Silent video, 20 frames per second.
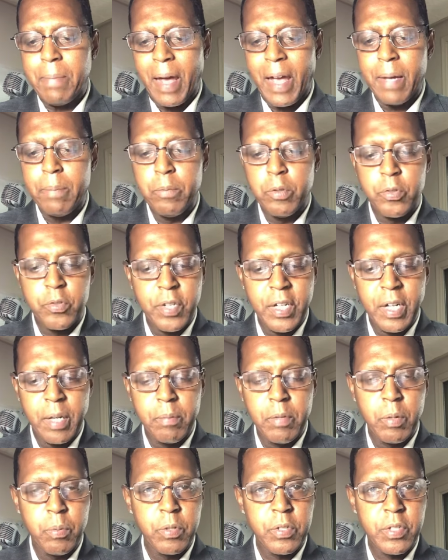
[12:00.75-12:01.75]
Fame and
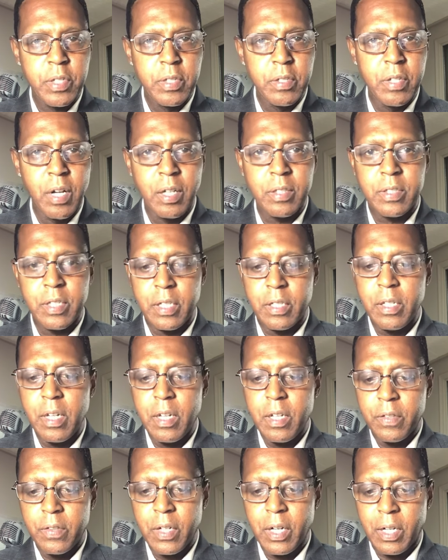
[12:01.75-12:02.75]
Museum, he was
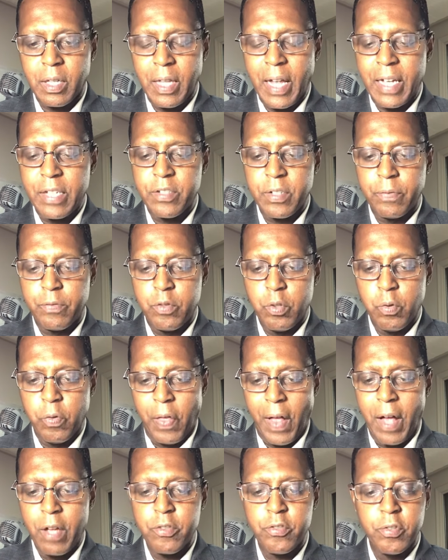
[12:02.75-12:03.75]
inducted in the class of
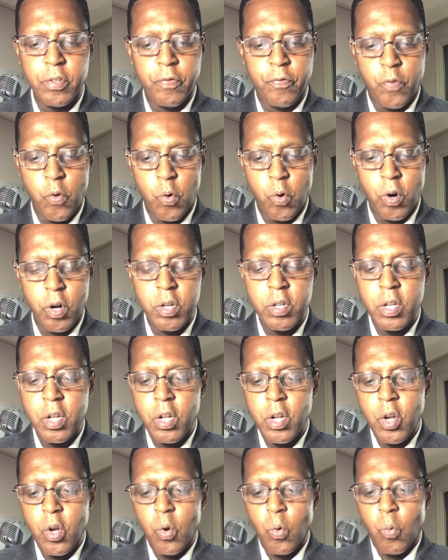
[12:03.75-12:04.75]
2004.
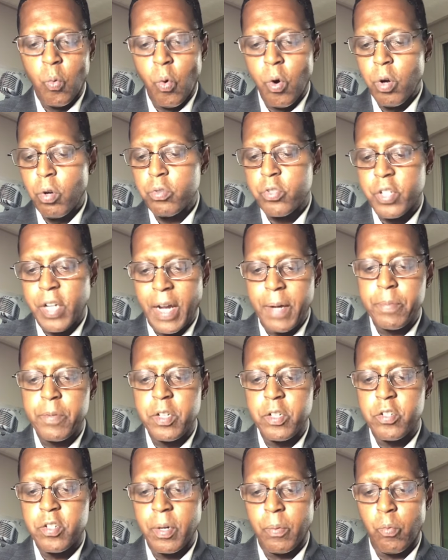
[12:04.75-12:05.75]
World
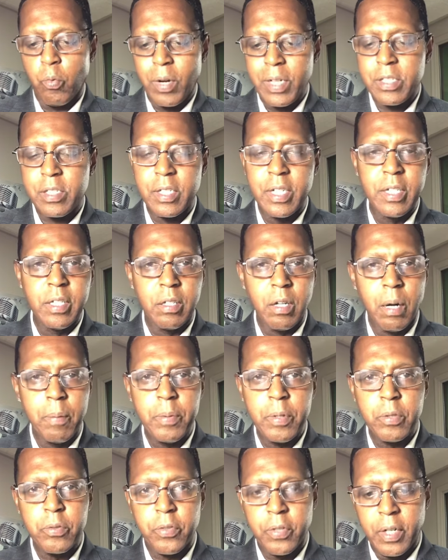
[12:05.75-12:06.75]
Championship Wrestling
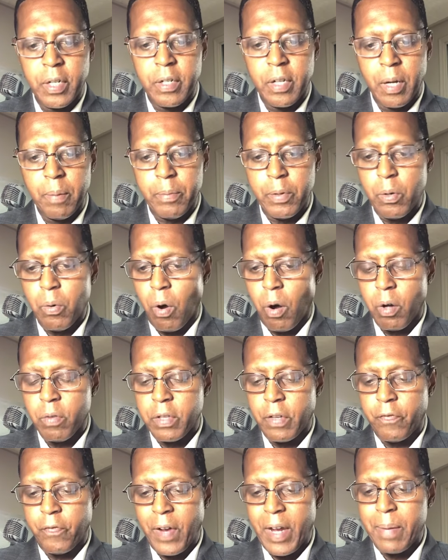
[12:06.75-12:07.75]
WCW
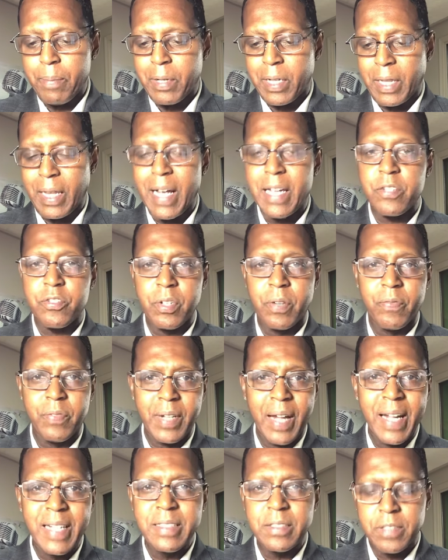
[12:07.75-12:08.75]
Hall of Fame class
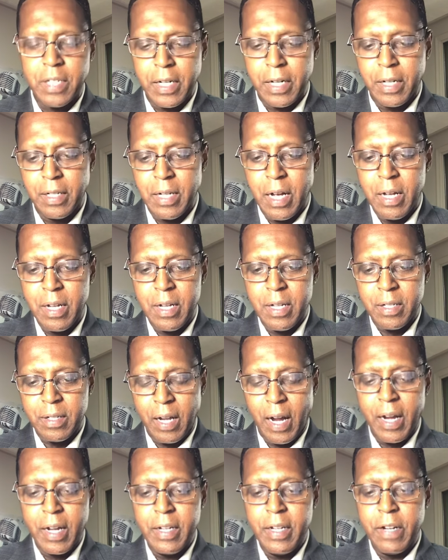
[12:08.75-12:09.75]
of
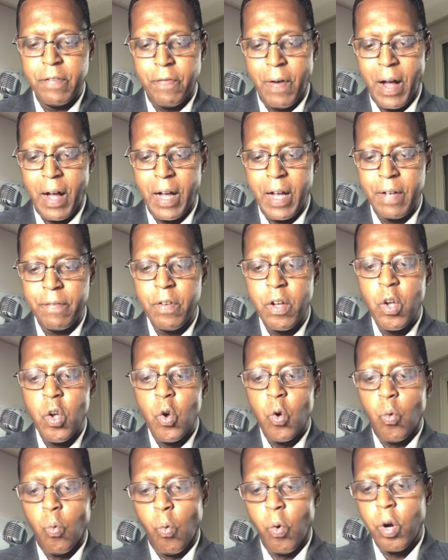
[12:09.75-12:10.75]
1995.
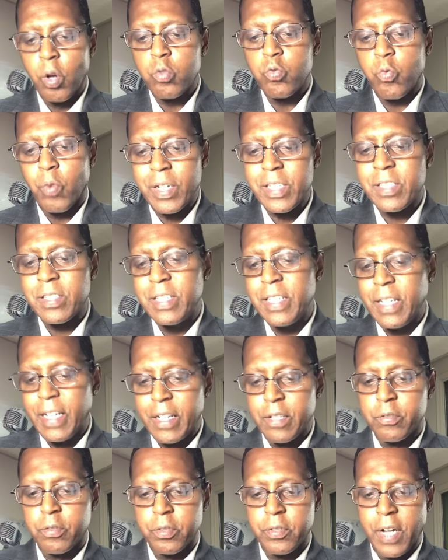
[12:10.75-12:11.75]
World
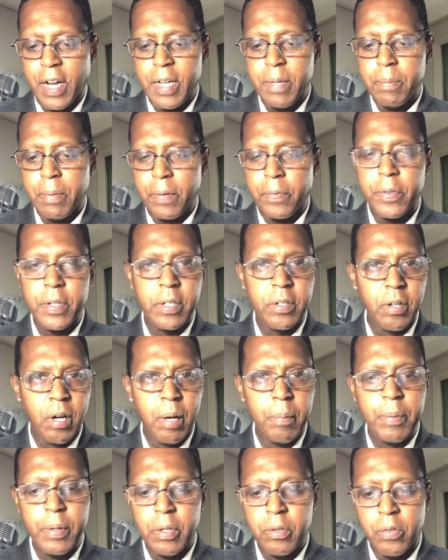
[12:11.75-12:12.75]
Wrestling Entertainment, the
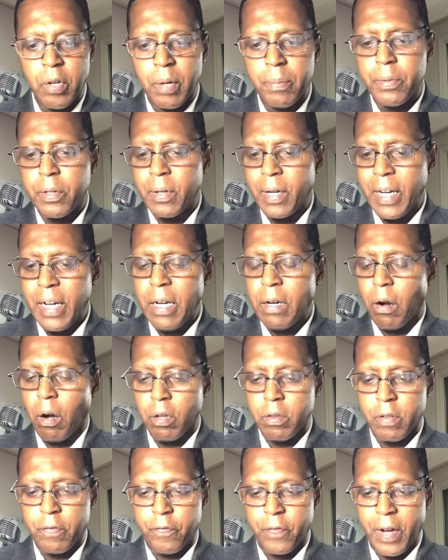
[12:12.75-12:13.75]

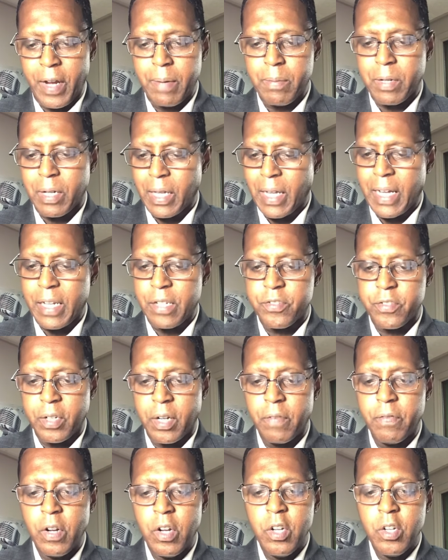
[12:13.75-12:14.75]
WWE Hall of Fame
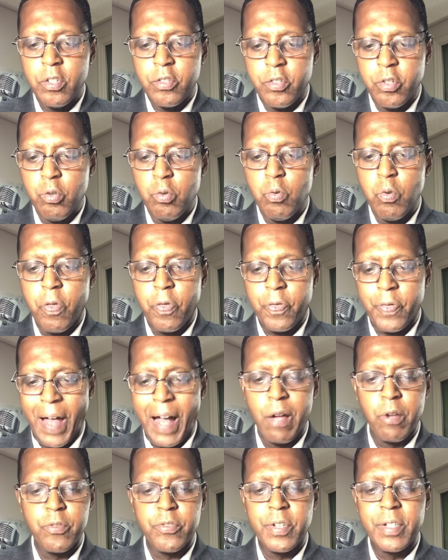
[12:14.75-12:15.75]
class of
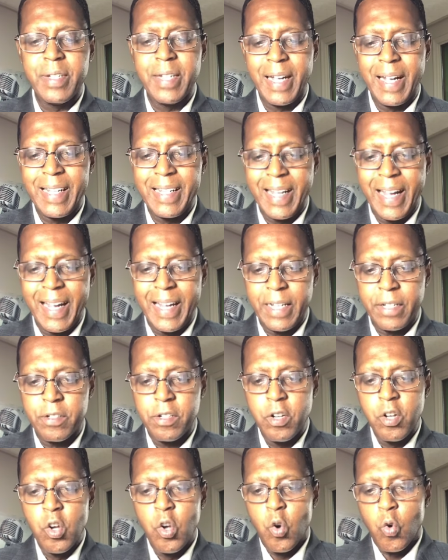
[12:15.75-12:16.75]

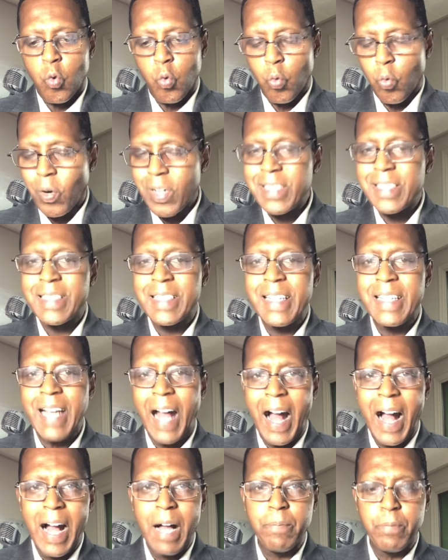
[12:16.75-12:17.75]
2008.
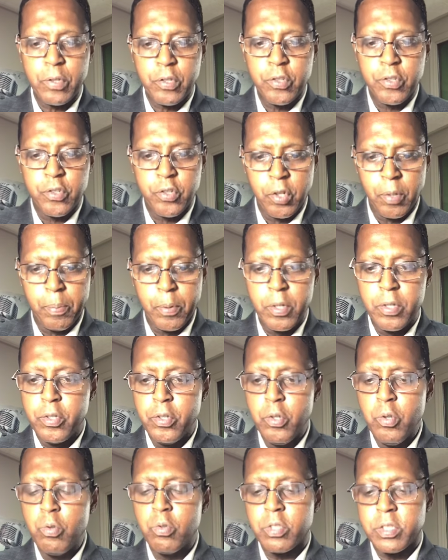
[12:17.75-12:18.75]
Wrestling
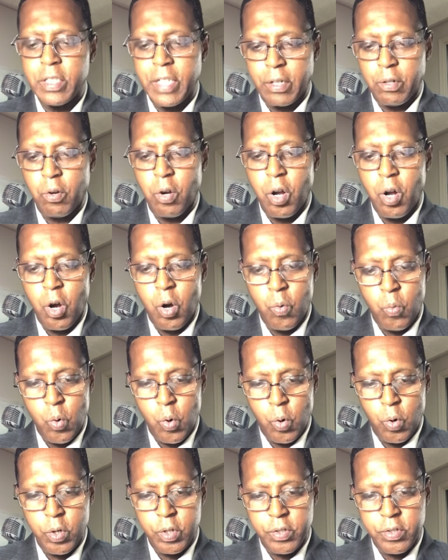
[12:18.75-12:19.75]
Observer Newsletter
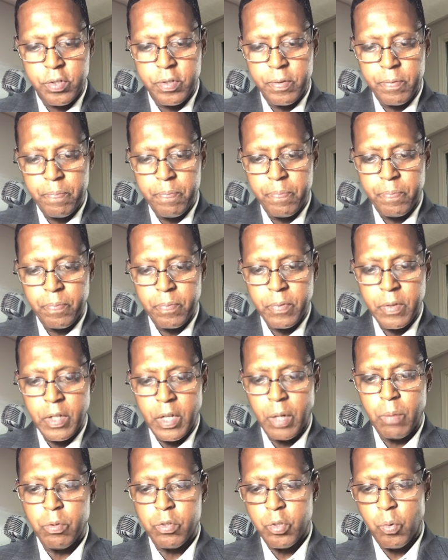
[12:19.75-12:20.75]
Awards.
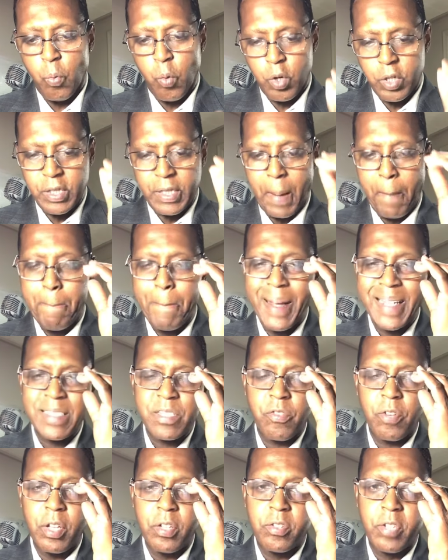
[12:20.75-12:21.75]
He was awarded the
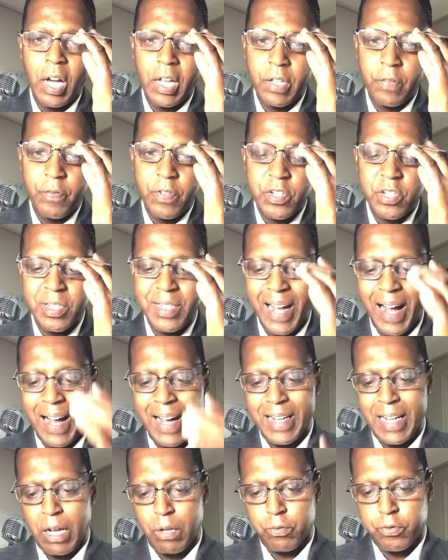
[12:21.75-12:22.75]
Best
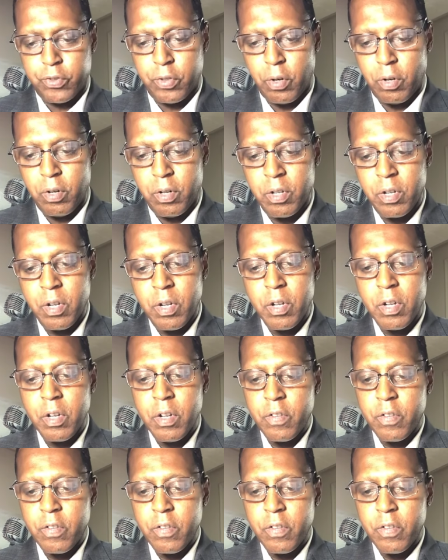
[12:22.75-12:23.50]
Television Announcer